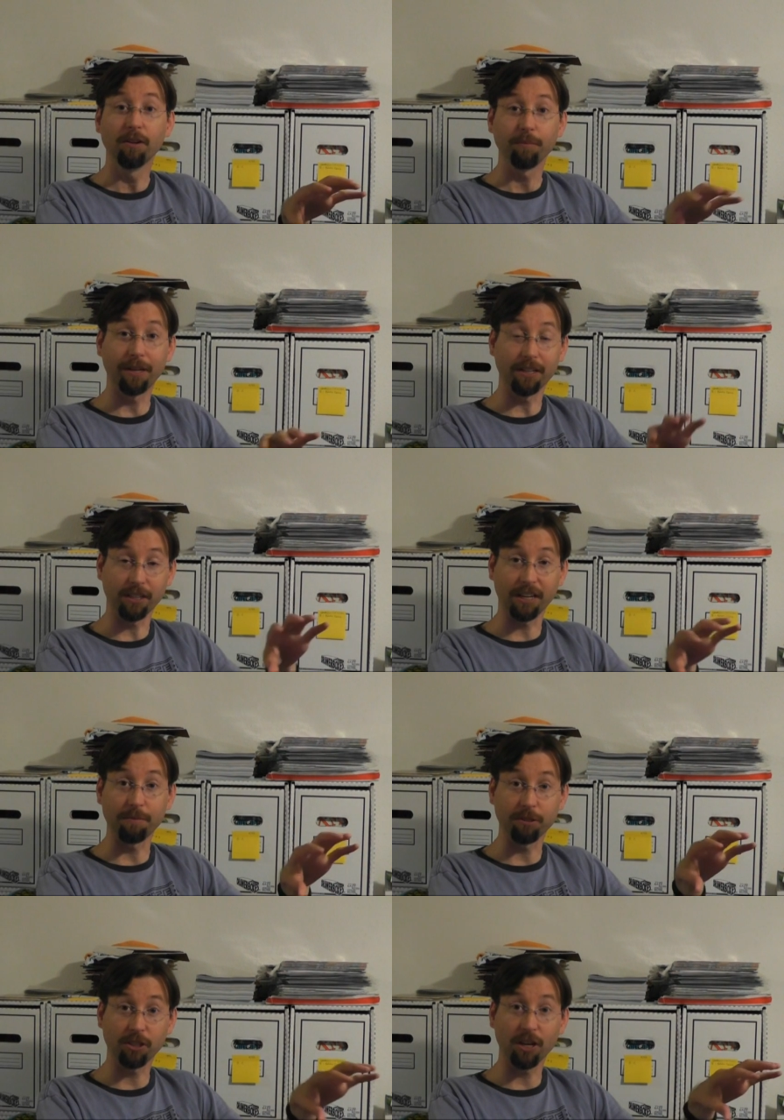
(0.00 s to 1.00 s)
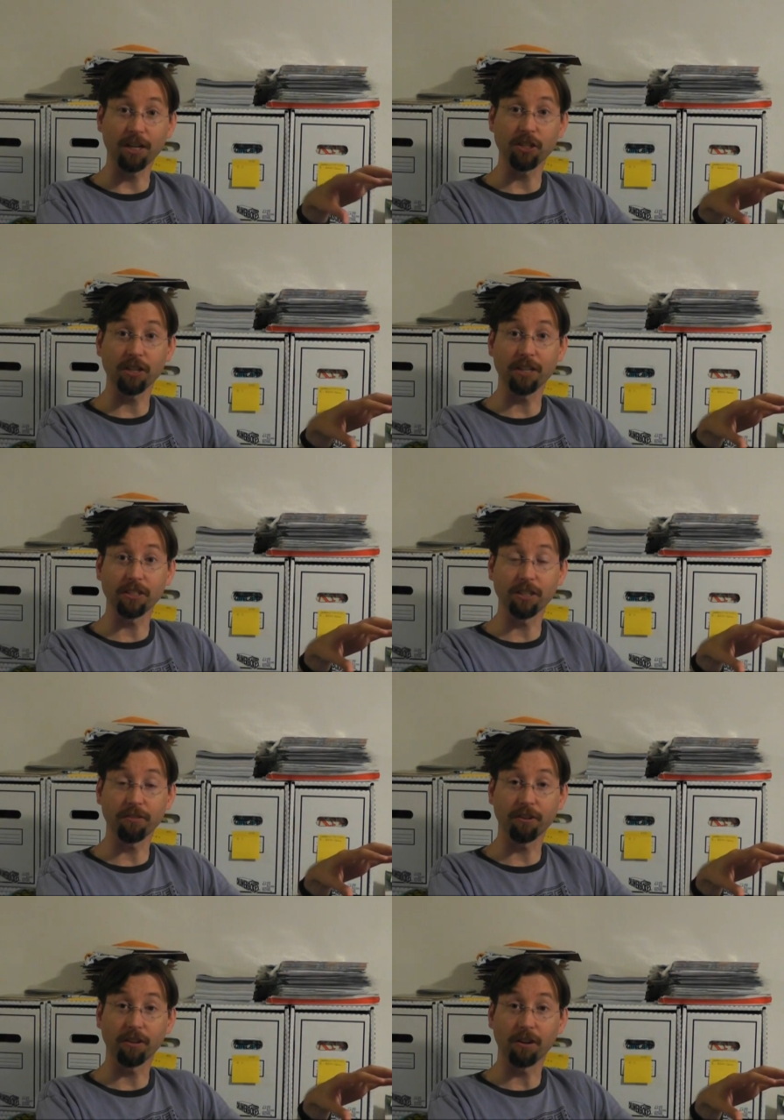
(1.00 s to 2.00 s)
because it keeps changing as the
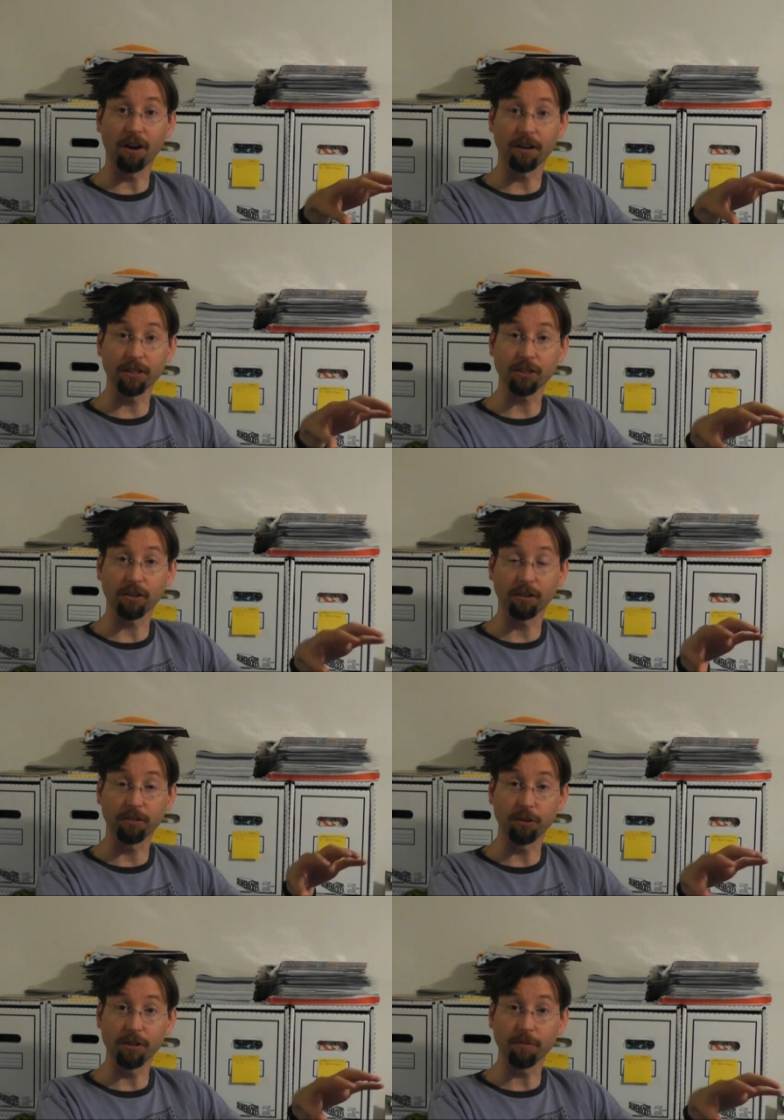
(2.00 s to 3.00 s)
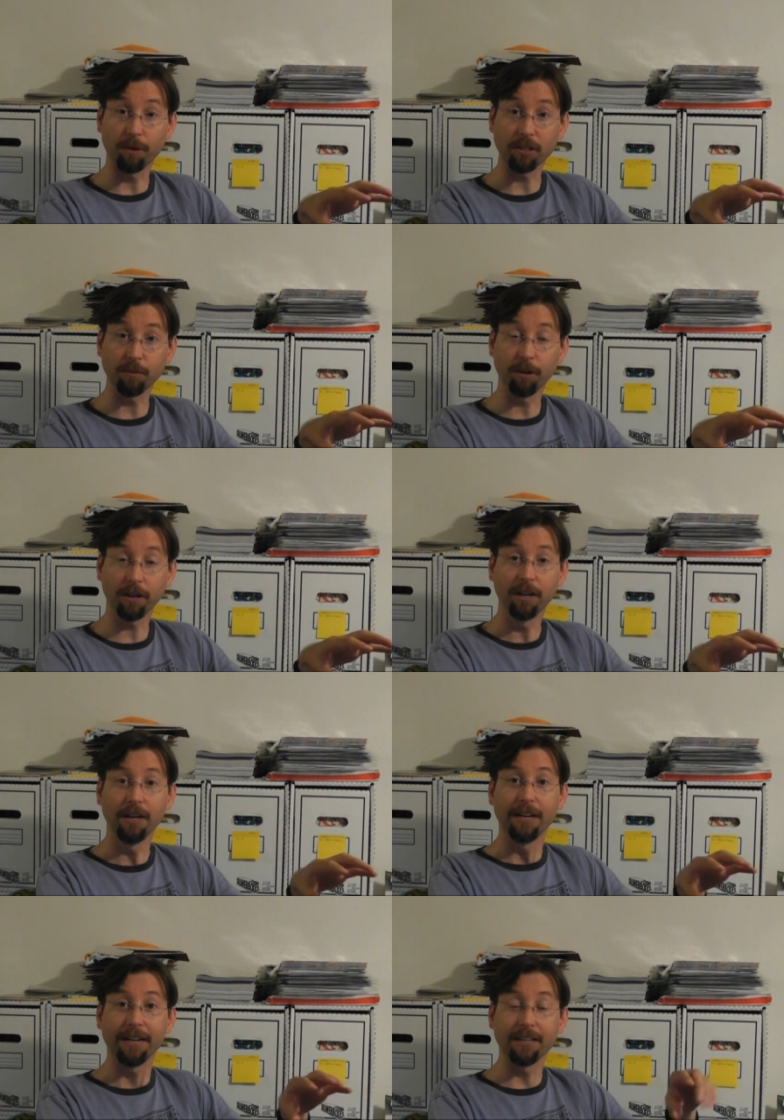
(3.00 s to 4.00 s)
different artists are doing different parts of the book,
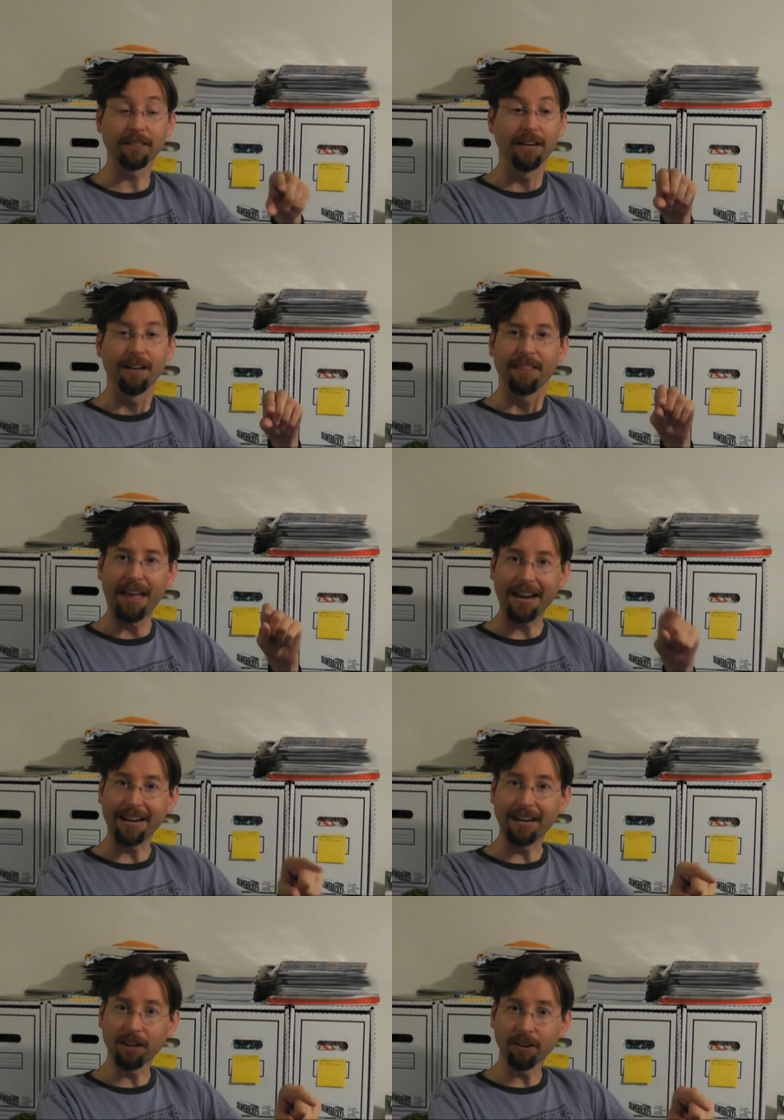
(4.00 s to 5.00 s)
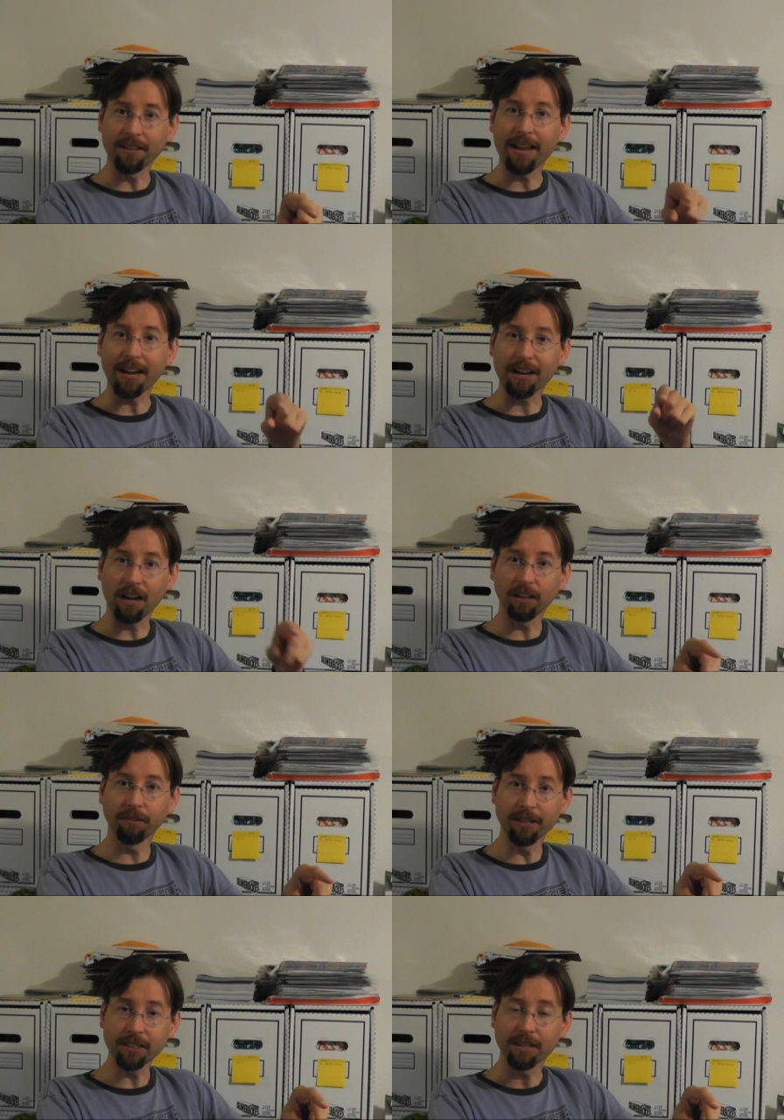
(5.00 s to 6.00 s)
is that inker and that
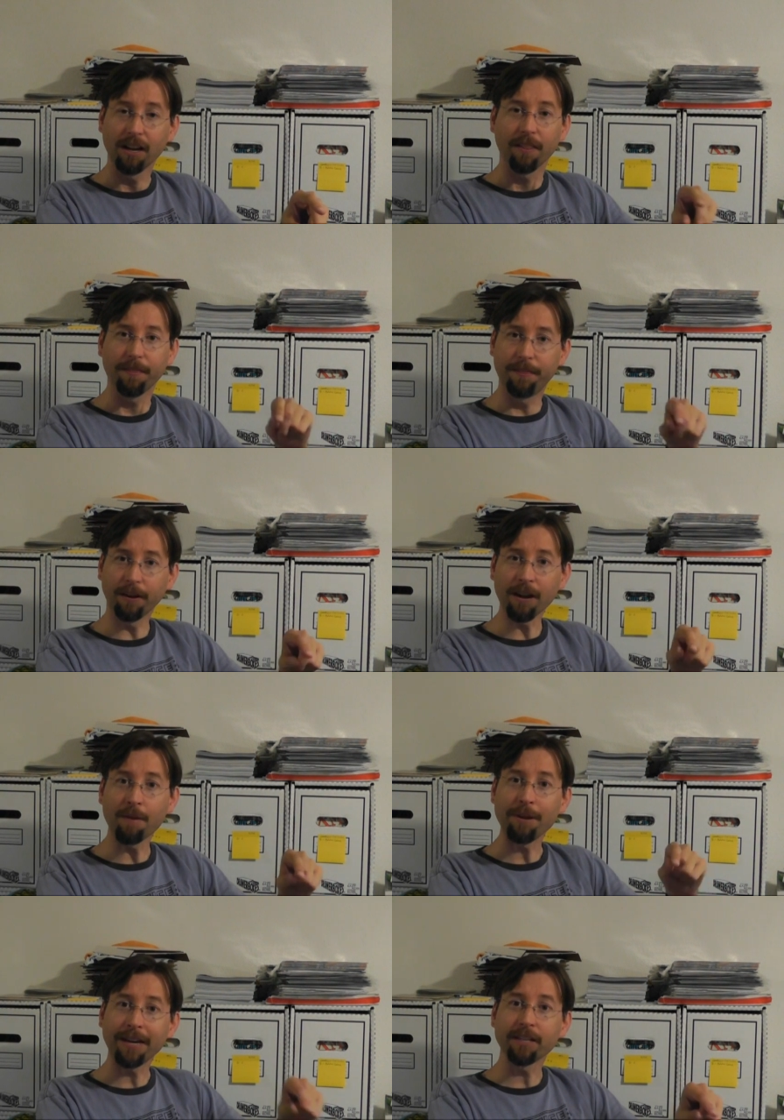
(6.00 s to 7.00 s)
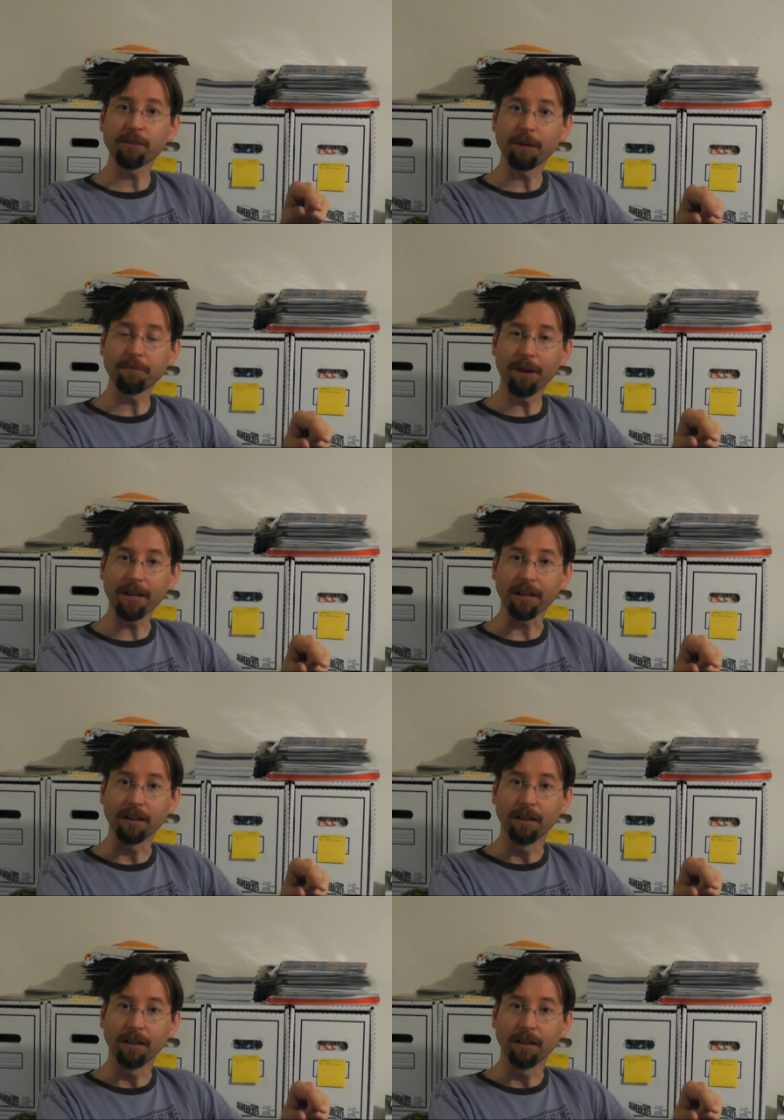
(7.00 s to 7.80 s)
colorist, they're not making as much money.